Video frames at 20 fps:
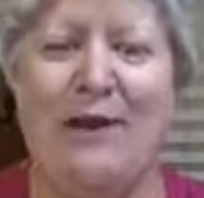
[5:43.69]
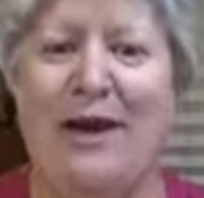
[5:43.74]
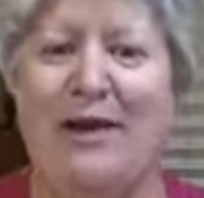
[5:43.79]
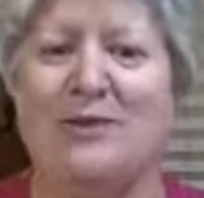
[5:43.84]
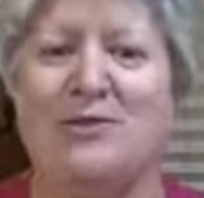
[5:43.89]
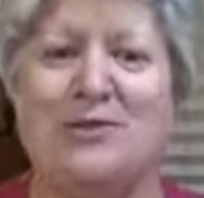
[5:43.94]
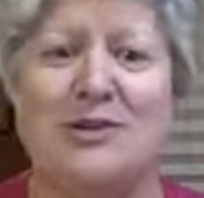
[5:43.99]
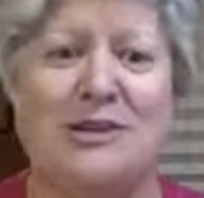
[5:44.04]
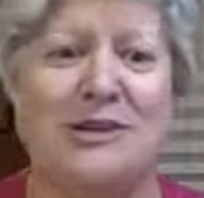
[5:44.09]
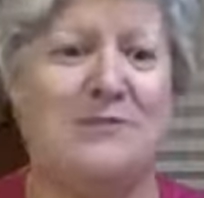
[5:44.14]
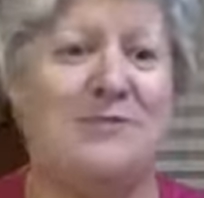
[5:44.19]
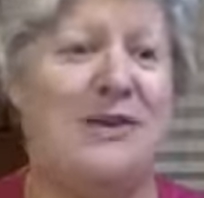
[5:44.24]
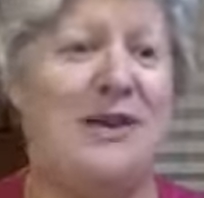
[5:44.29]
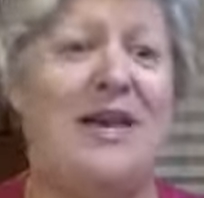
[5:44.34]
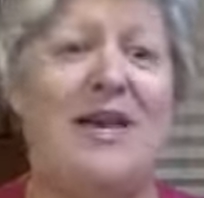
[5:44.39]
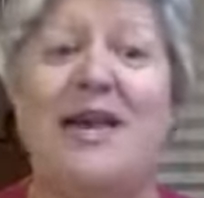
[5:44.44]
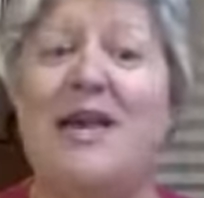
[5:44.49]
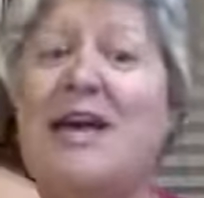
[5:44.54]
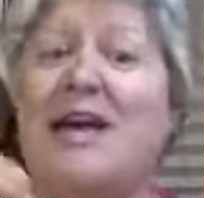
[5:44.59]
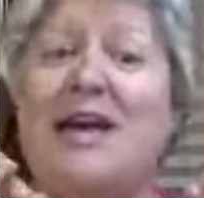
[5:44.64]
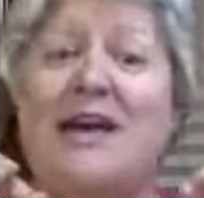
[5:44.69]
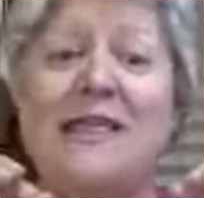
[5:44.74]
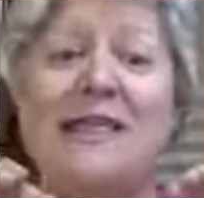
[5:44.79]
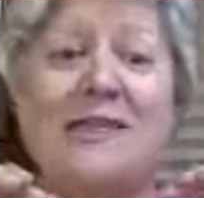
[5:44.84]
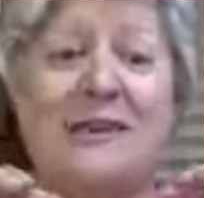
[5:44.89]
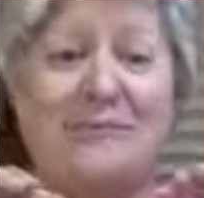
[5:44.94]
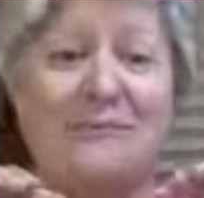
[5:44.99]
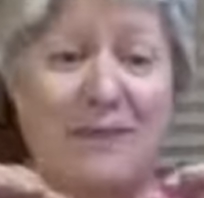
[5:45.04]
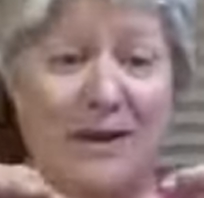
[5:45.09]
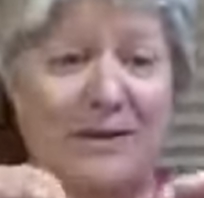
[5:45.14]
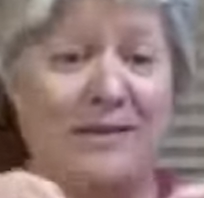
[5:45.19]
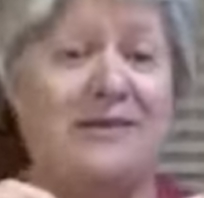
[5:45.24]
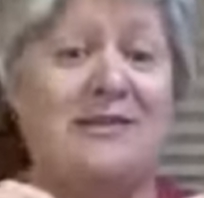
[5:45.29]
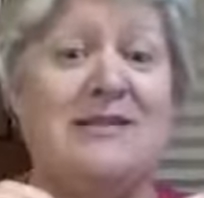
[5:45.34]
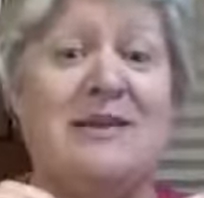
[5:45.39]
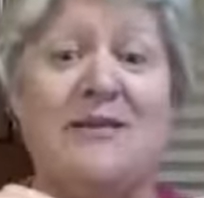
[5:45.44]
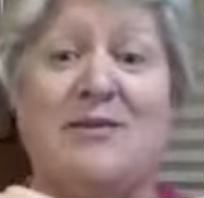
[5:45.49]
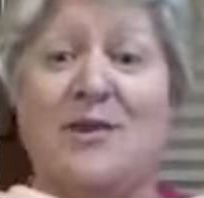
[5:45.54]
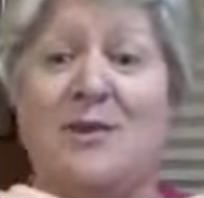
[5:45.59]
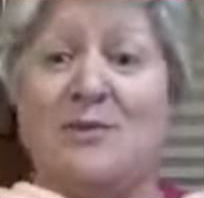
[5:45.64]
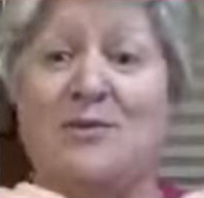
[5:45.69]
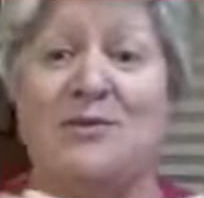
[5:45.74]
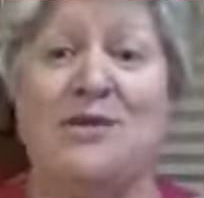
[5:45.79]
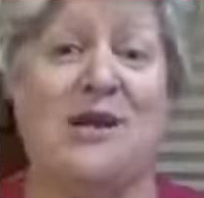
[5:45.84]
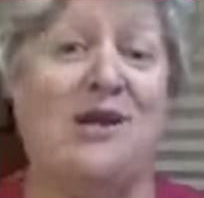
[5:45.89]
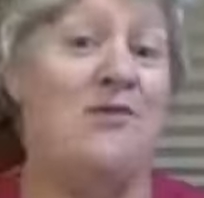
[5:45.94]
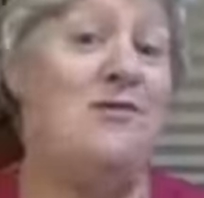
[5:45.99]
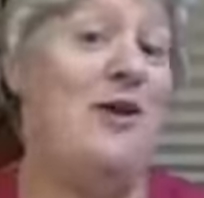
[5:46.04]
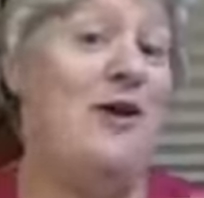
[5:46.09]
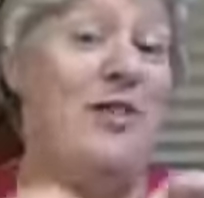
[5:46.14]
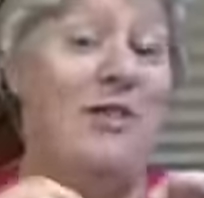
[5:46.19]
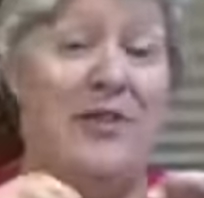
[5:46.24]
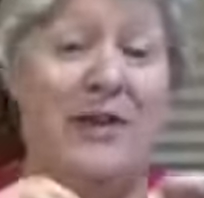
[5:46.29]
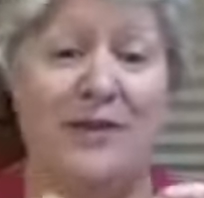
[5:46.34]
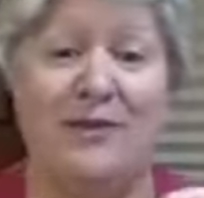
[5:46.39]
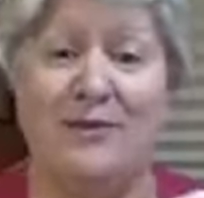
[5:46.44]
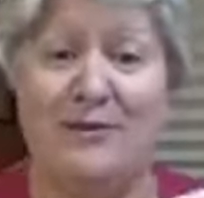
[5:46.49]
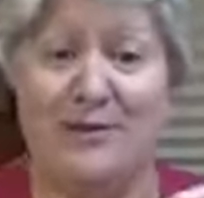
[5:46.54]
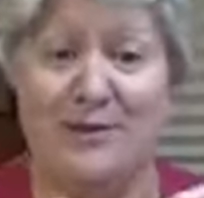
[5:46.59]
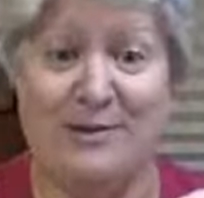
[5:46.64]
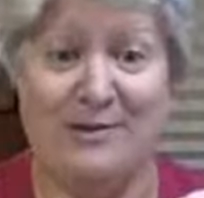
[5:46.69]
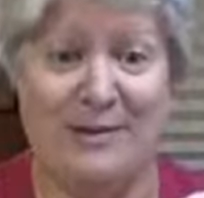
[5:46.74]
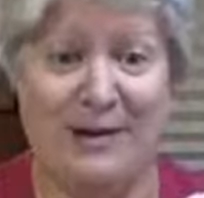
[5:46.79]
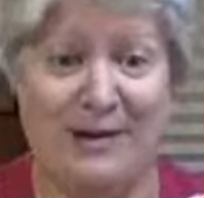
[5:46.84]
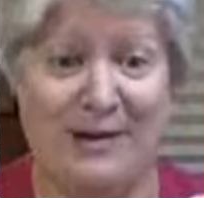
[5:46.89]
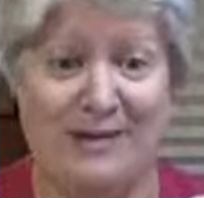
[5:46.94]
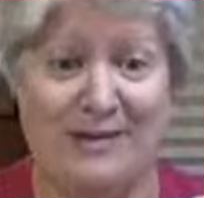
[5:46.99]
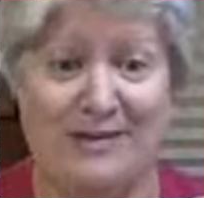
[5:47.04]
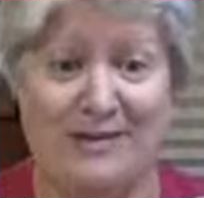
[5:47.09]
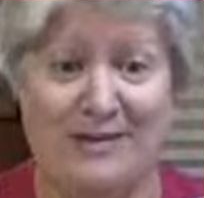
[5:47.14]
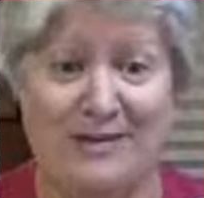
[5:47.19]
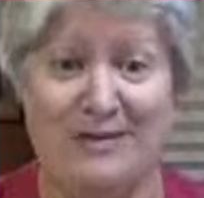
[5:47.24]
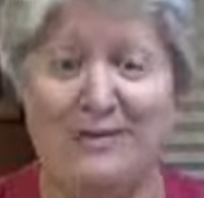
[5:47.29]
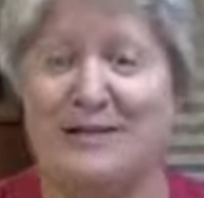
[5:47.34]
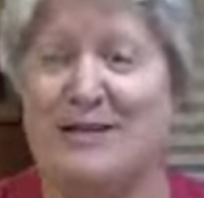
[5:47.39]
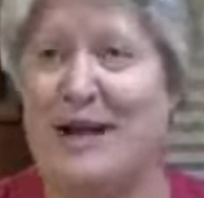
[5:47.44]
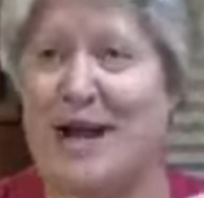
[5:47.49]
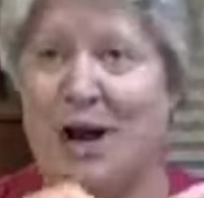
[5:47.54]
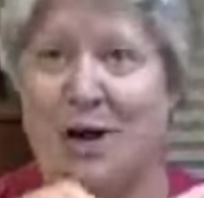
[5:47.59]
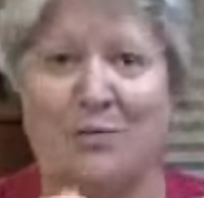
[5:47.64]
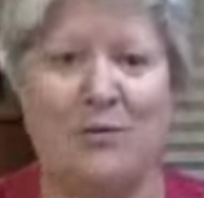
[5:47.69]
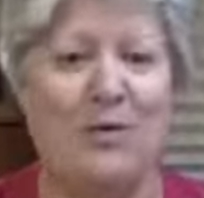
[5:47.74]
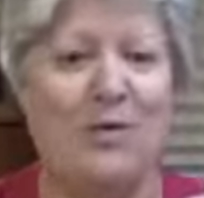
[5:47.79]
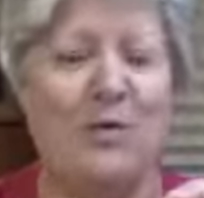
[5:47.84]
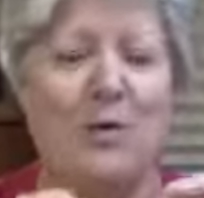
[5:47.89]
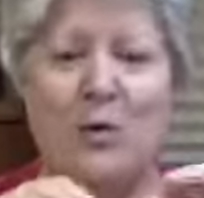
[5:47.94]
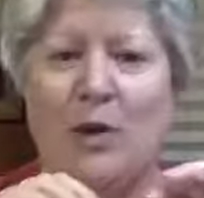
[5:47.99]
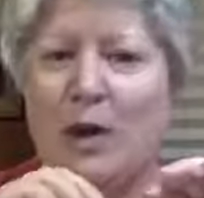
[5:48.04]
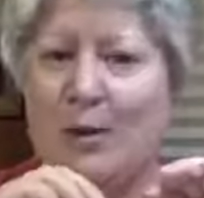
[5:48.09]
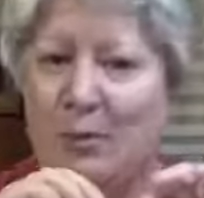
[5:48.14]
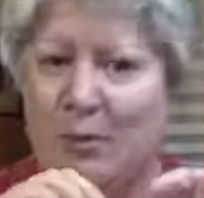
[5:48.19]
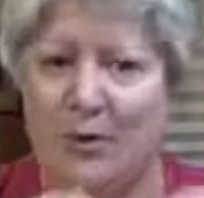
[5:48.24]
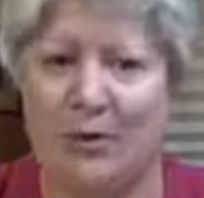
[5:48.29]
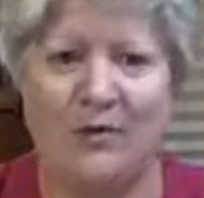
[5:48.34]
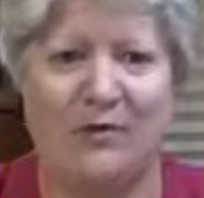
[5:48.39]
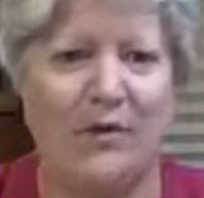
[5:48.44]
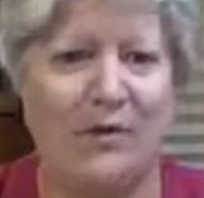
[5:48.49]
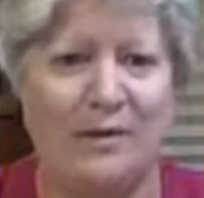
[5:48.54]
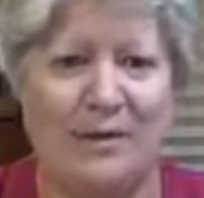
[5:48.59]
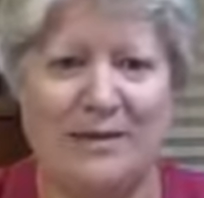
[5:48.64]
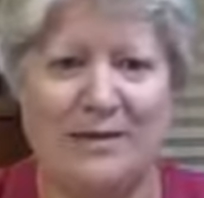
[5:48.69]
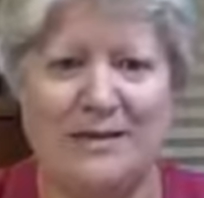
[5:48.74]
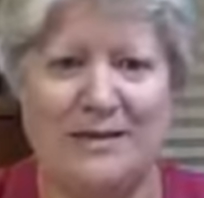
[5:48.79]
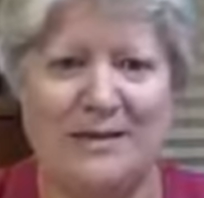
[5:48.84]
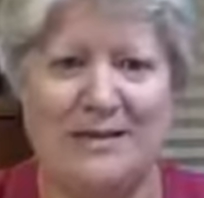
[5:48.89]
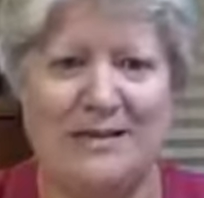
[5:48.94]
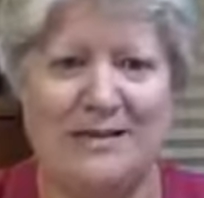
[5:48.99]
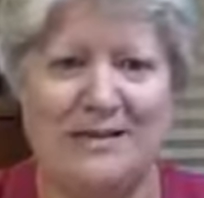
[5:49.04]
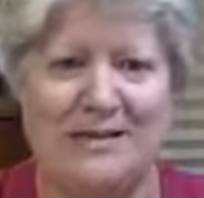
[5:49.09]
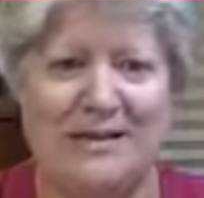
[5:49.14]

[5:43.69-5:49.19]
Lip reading: And trust me, the amount of stuff he will tell you in that 30 minutes to help you improve your business